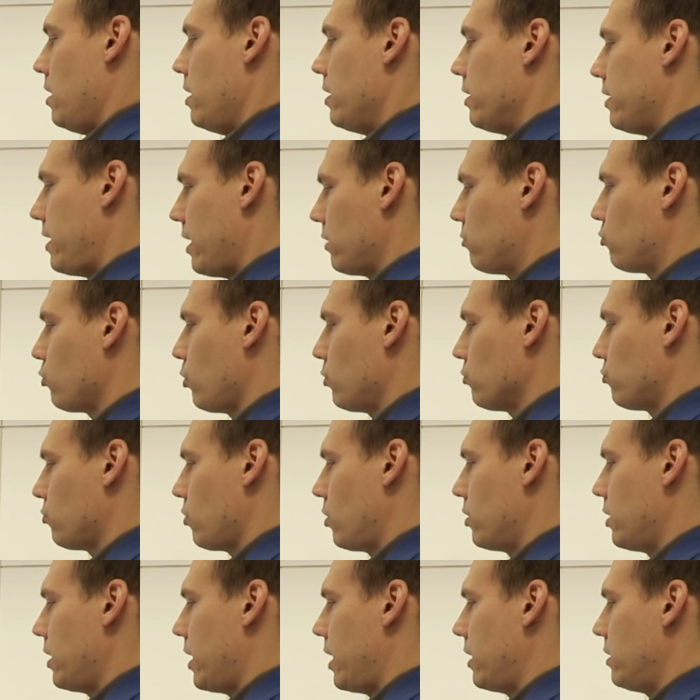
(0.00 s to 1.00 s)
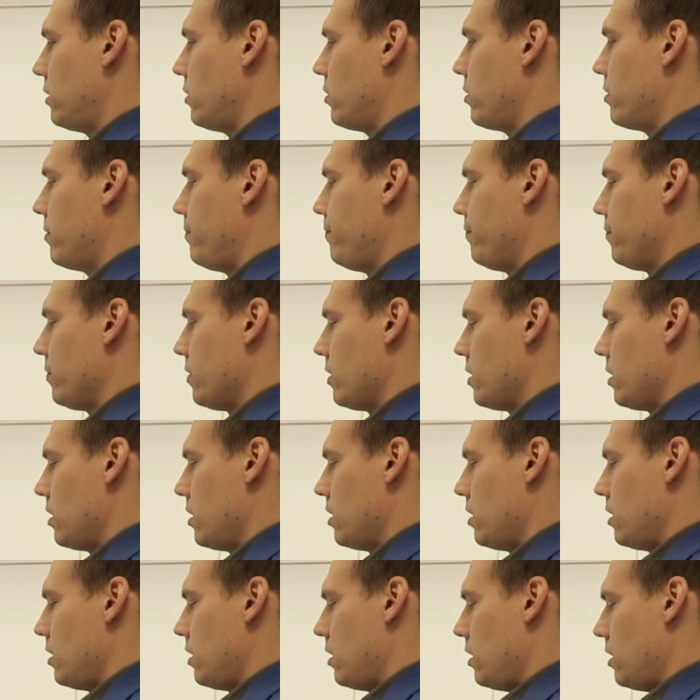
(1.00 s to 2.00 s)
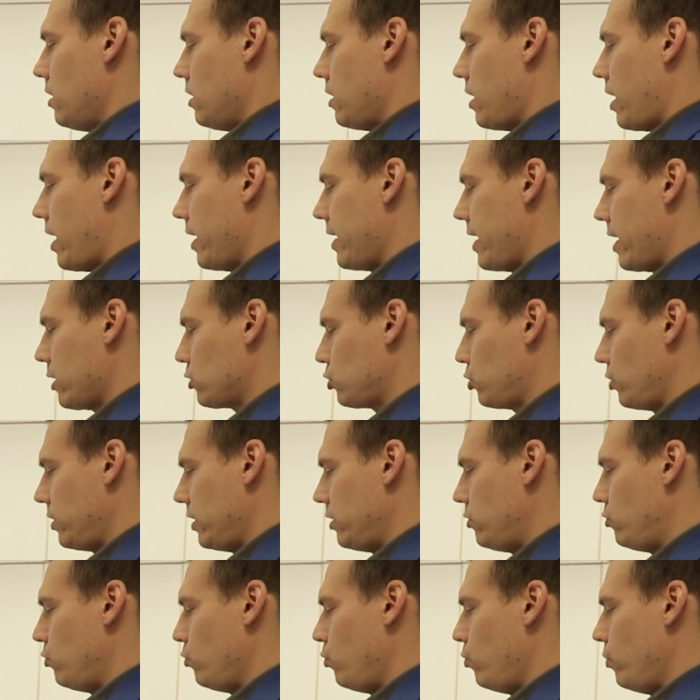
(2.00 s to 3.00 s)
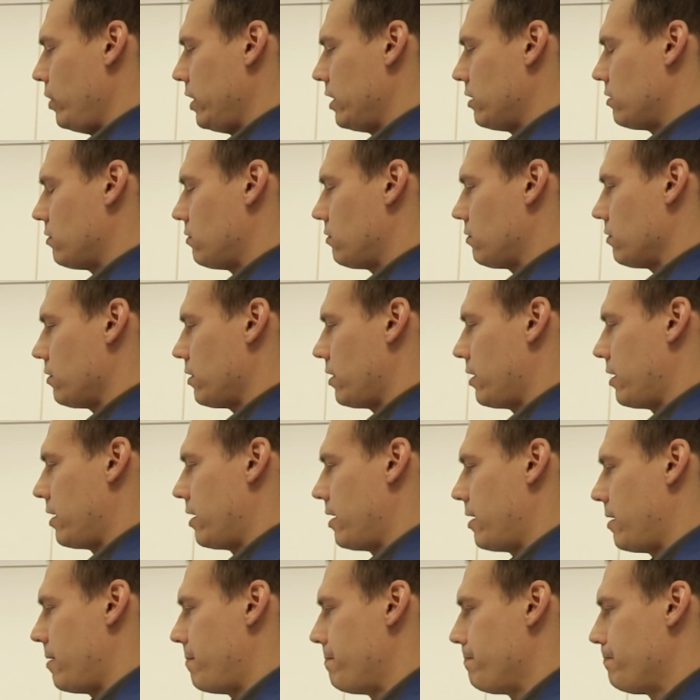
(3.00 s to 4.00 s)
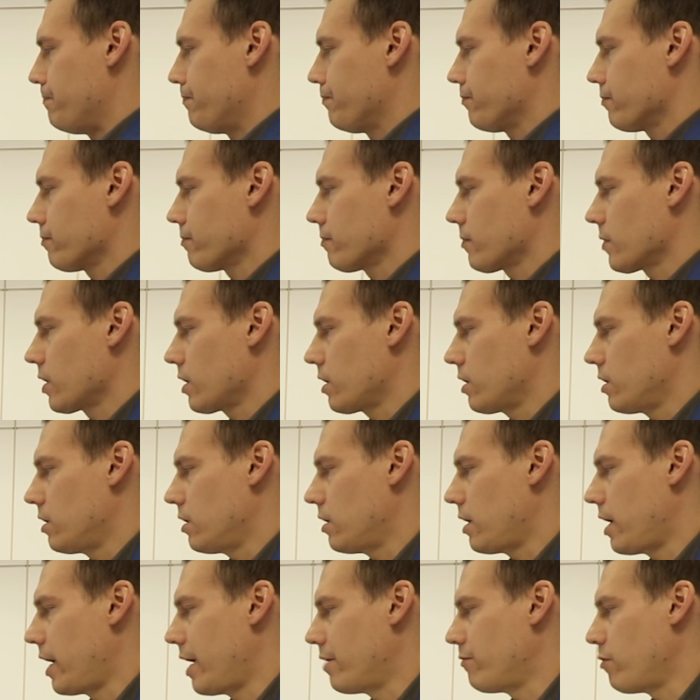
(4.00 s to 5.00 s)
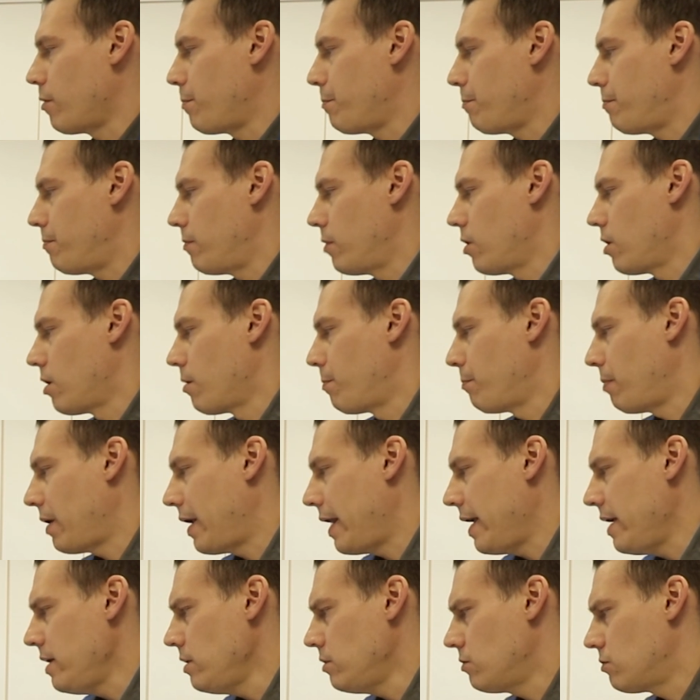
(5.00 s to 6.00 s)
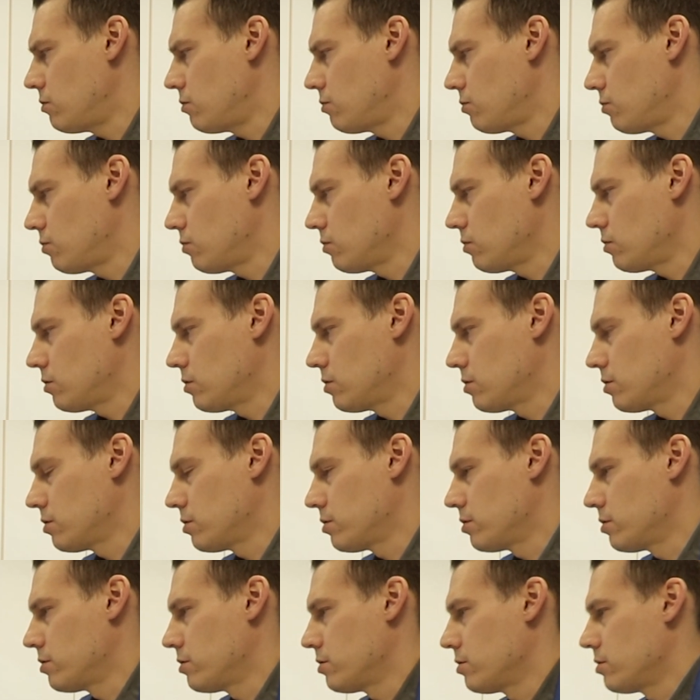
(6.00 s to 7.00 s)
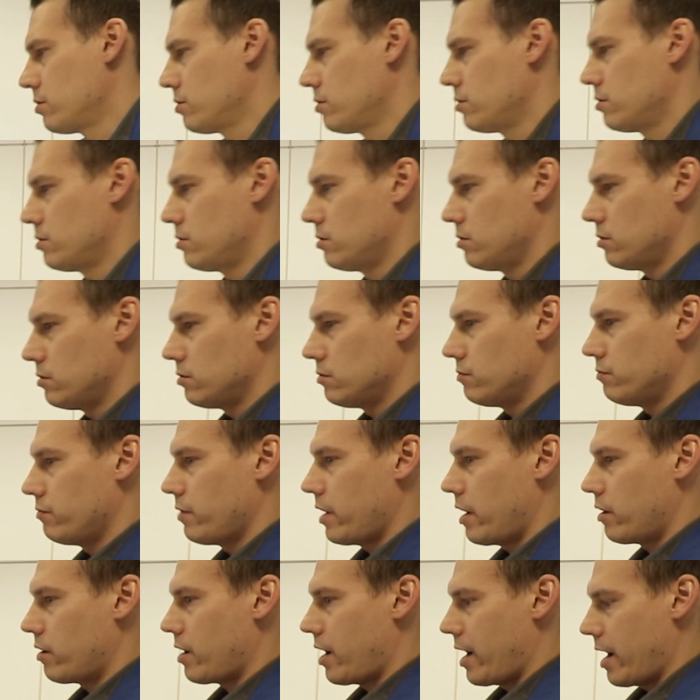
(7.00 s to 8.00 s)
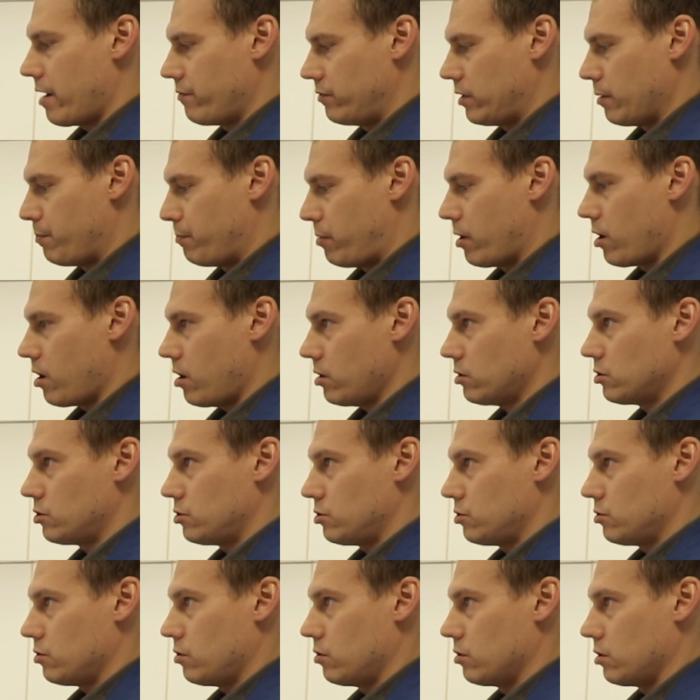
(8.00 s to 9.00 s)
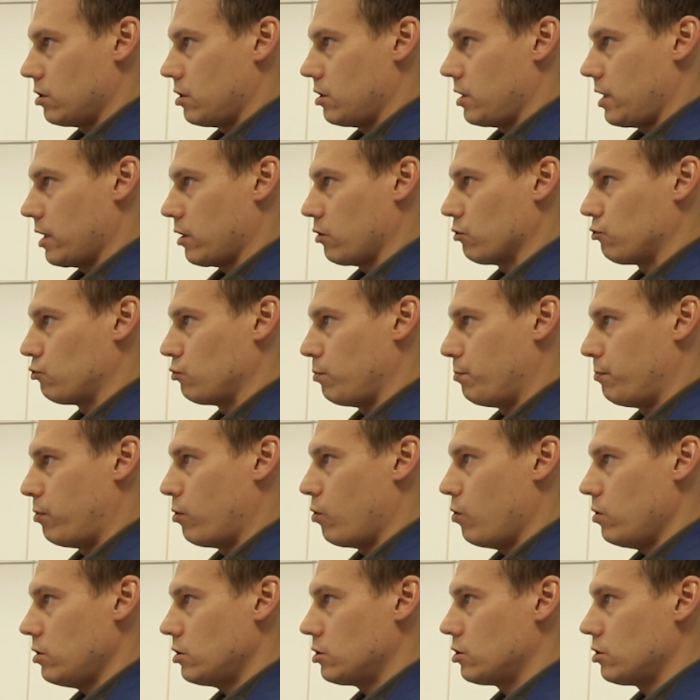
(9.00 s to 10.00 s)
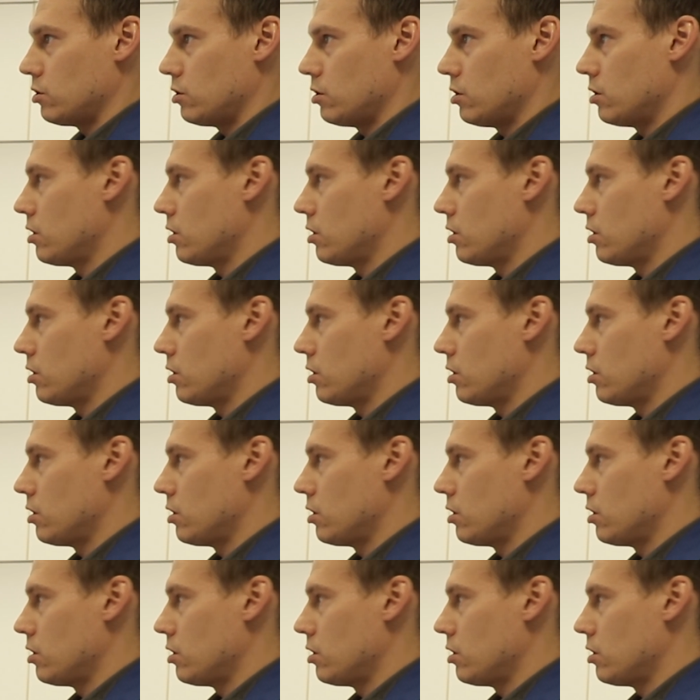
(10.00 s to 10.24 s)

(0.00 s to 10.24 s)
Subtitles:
That's also another. I actually do it. I have a plate where I have the part on like a support.